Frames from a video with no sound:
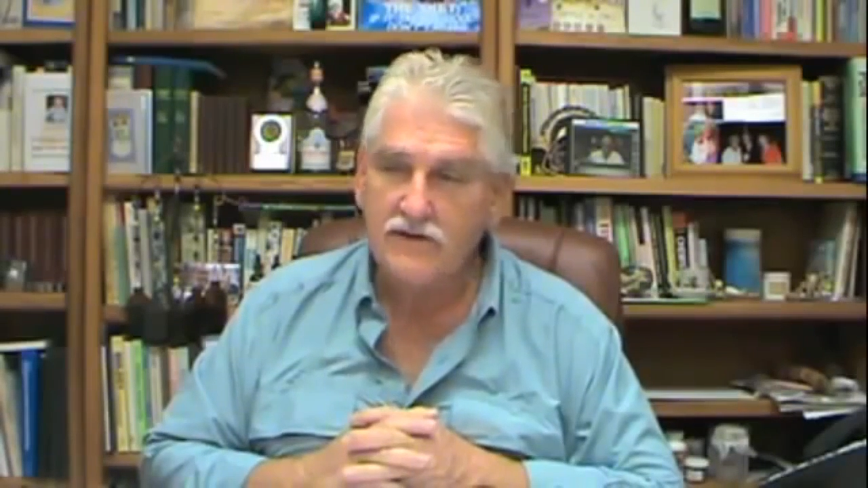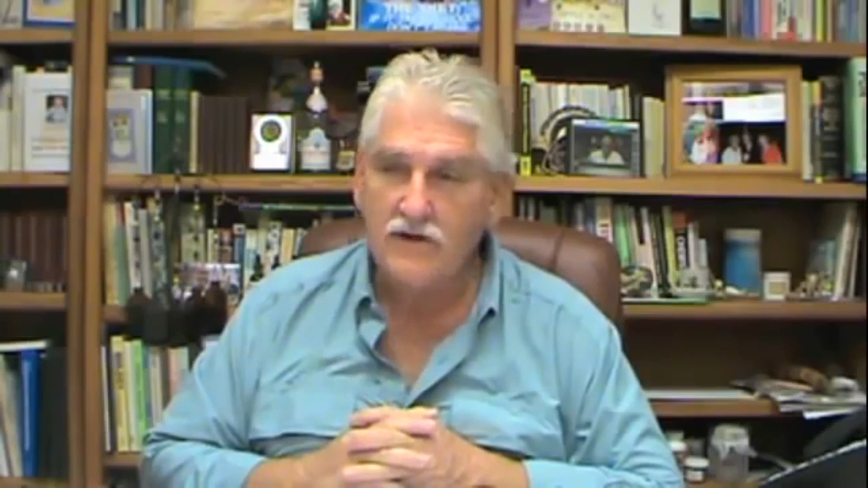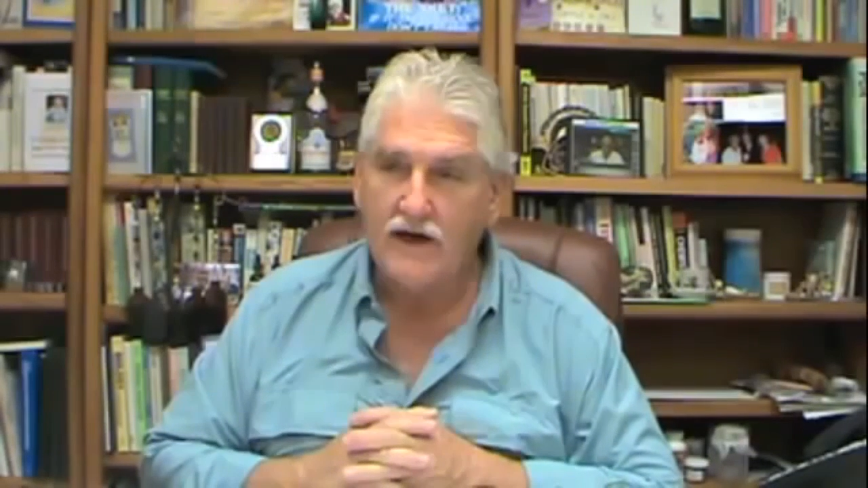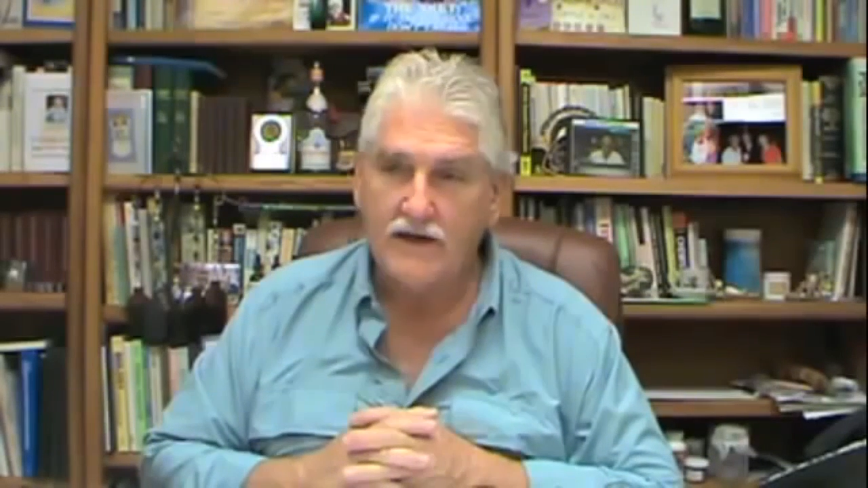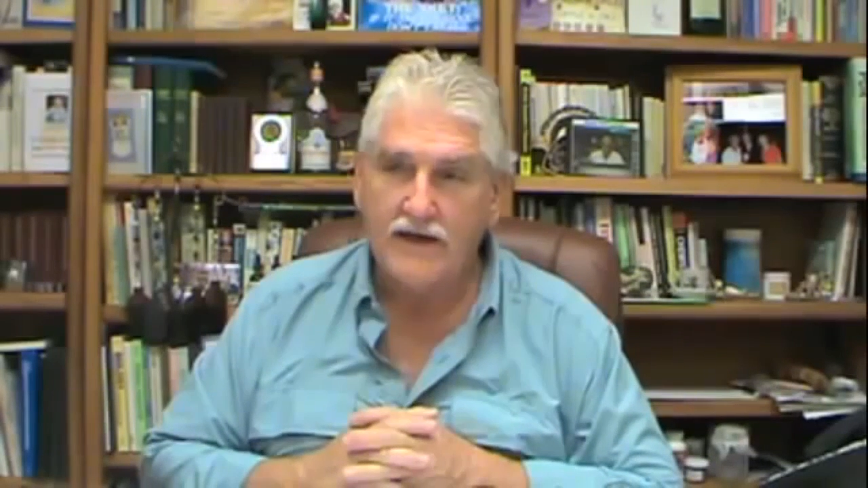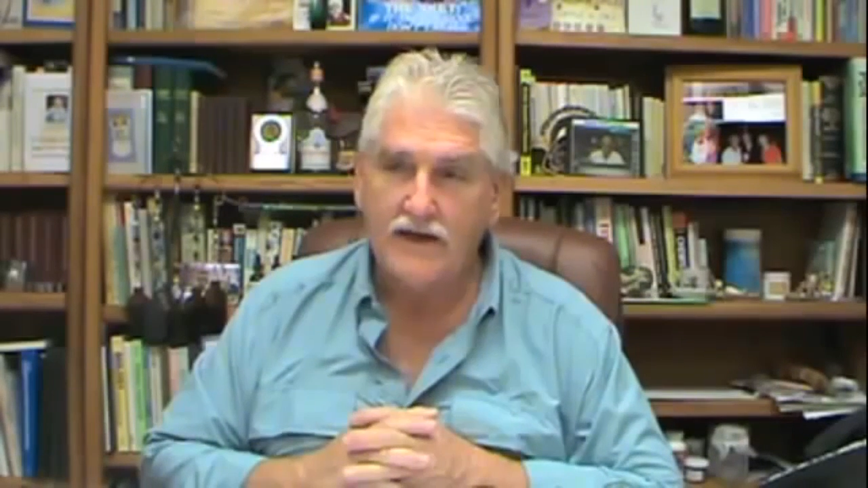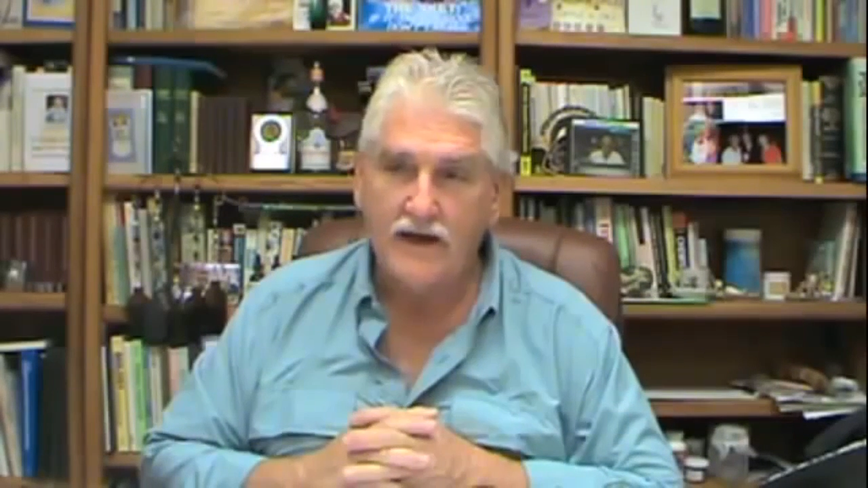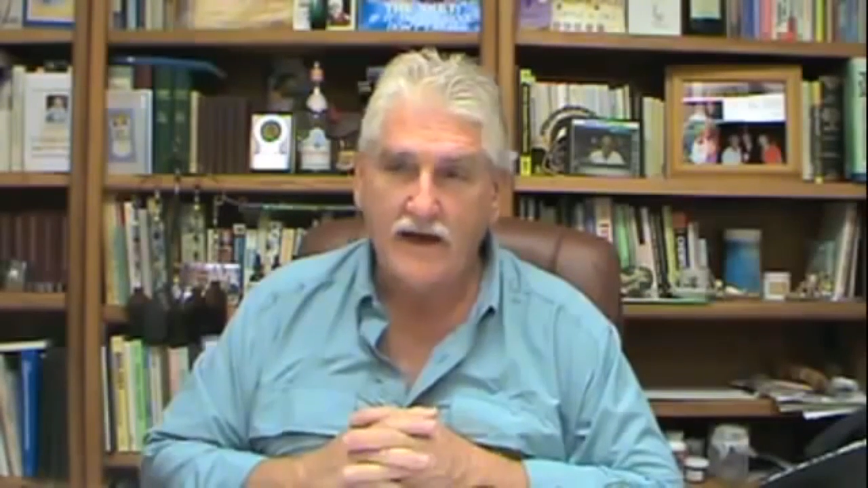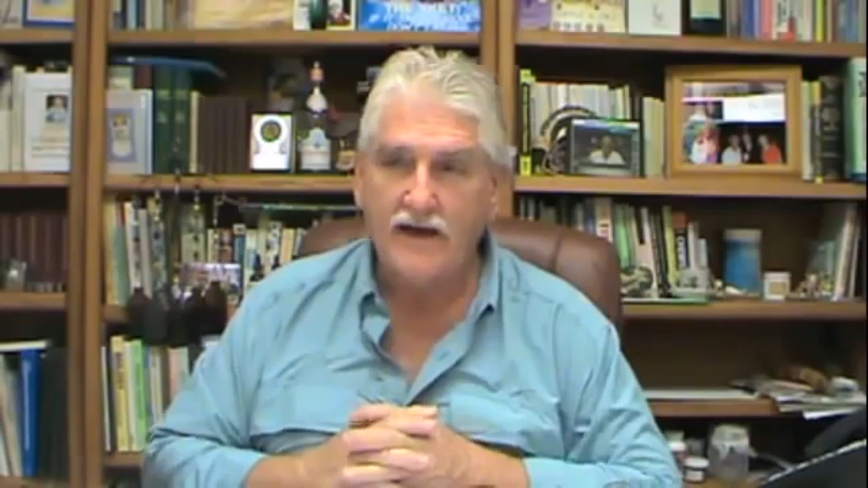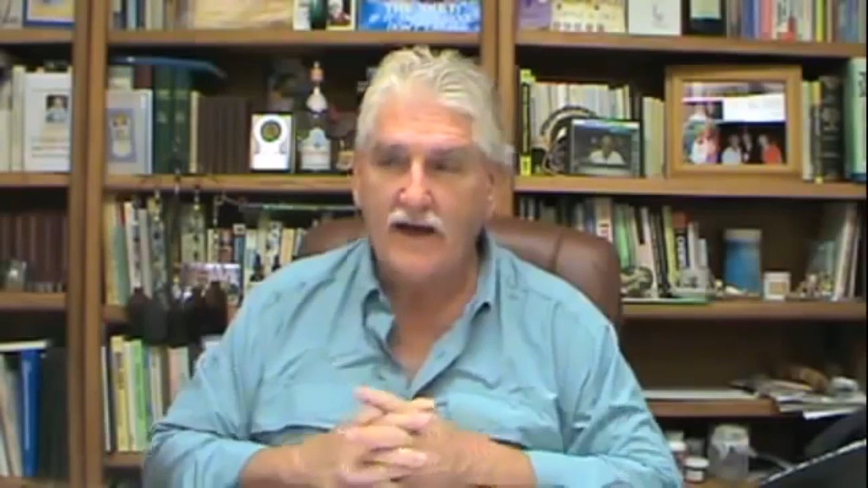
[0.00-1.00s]
trying to get
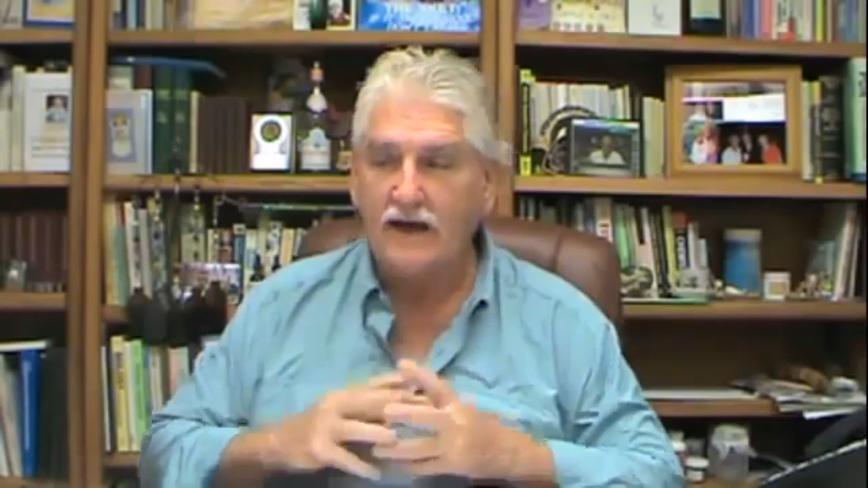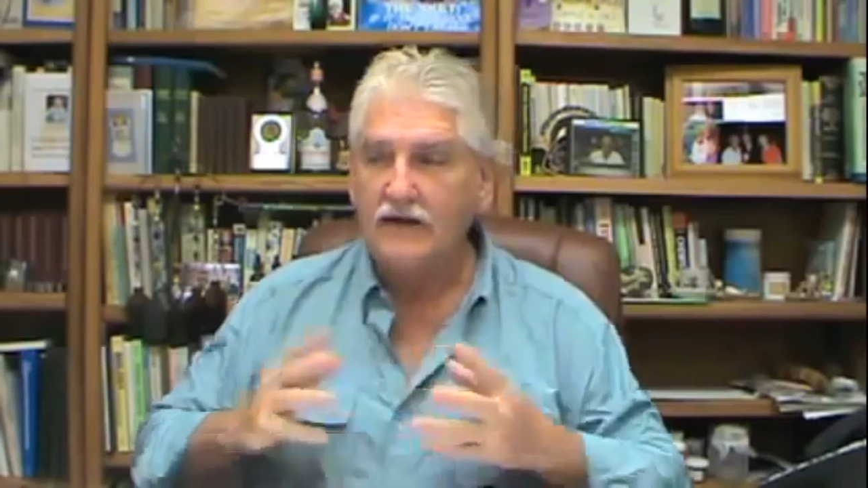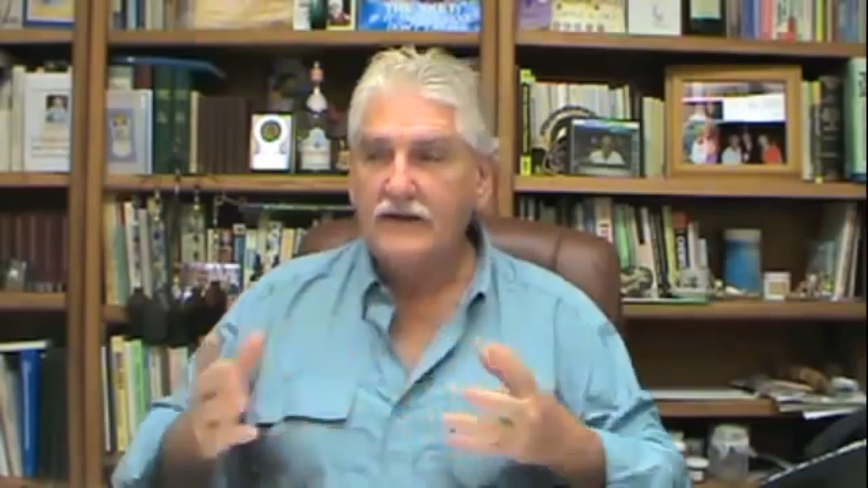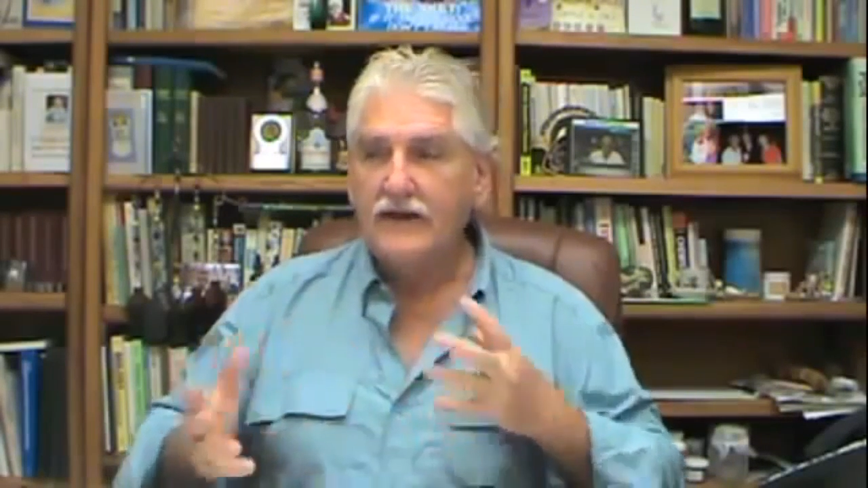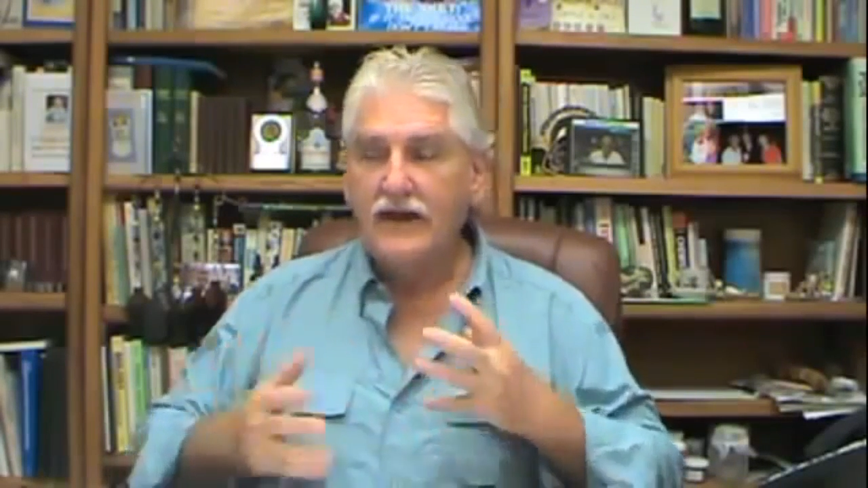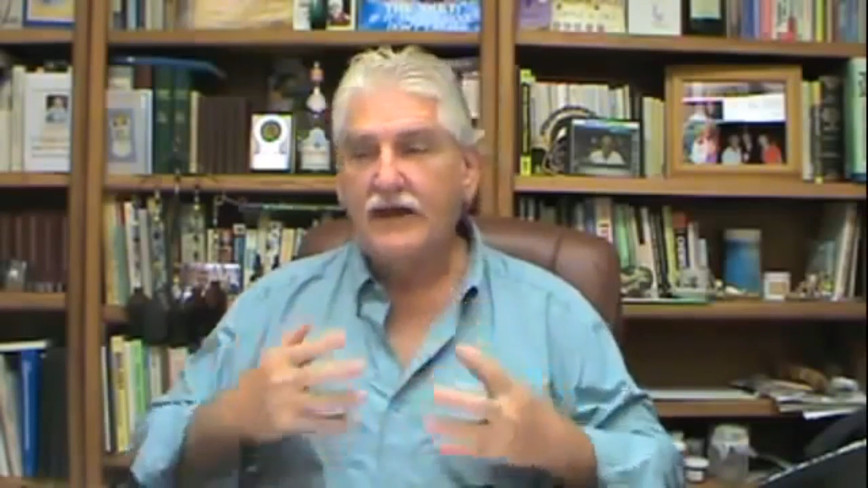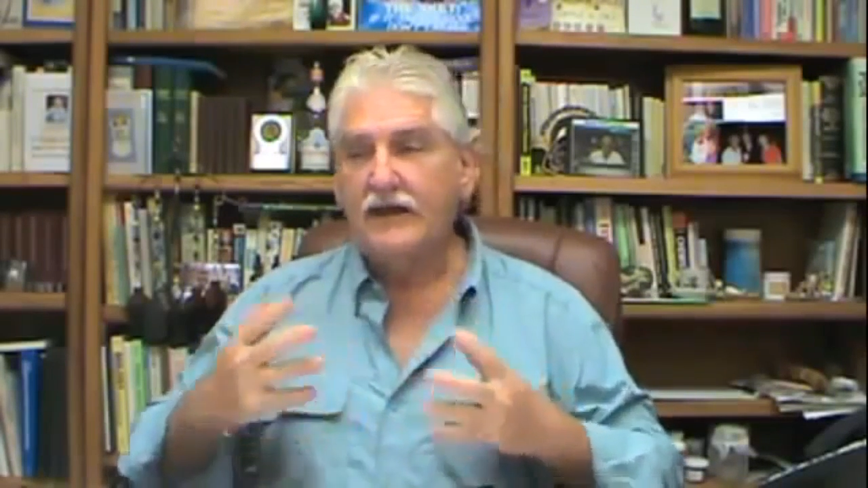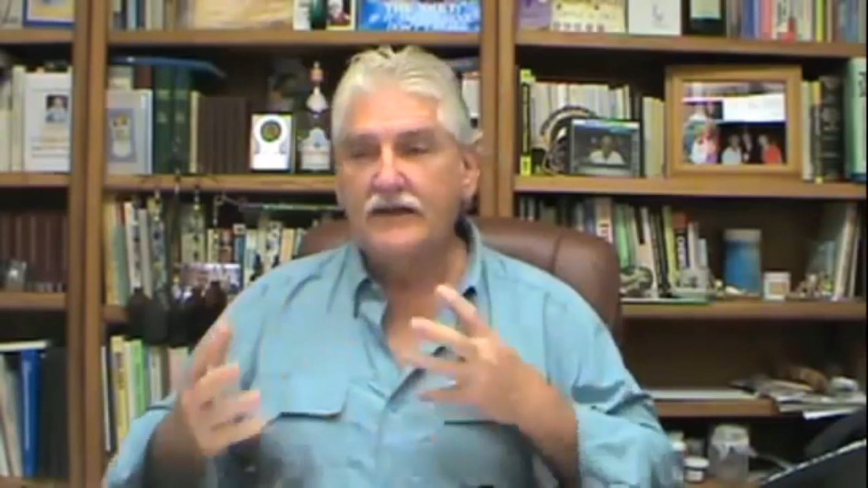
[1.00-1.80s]
a